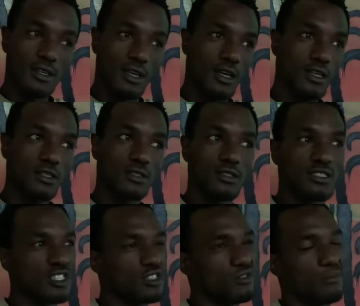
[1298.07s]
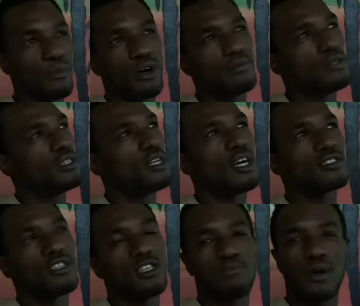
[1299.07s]
yeah, he's just probably
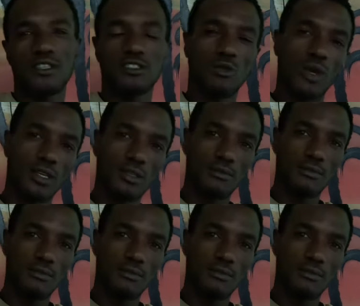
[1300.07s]
last year passed away.